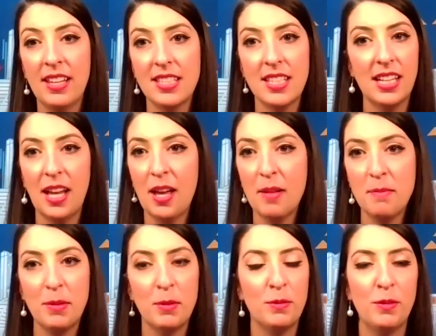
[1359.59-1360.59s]
that's like a
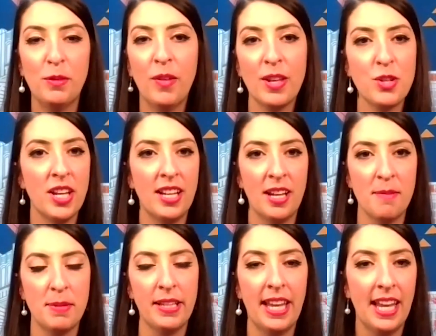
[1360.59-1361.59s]
beautiful vision
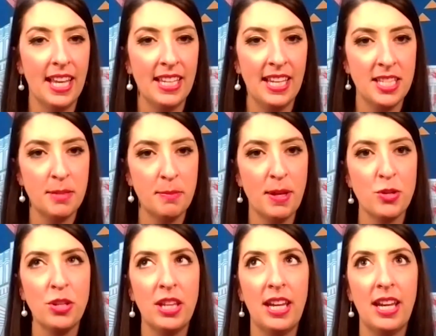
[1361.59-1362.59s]
and plan,
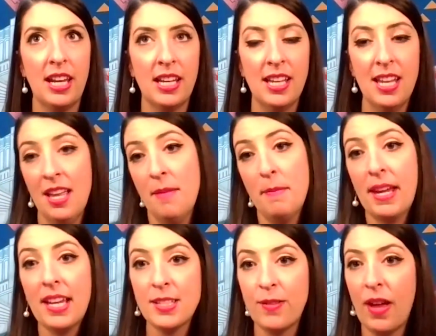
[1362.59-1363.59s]
especially
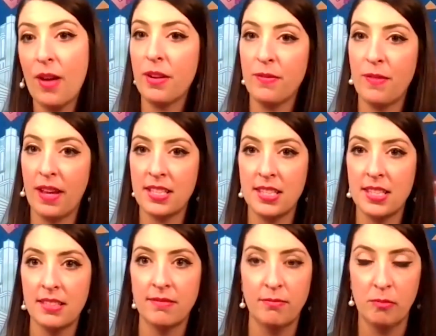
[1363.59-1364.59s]
because of how it
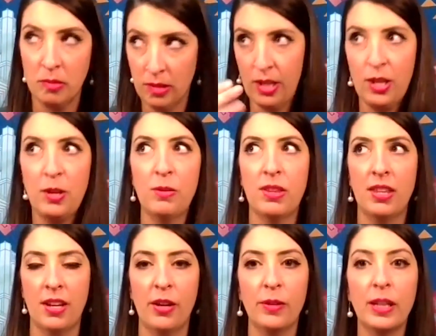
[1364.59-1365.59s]
affects the youth
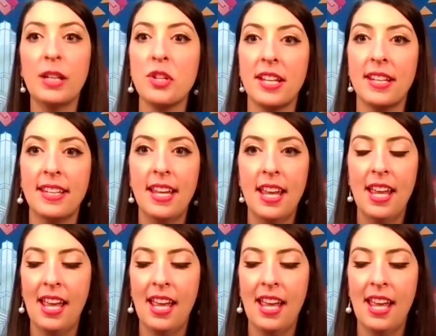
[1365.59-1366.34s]
in our region.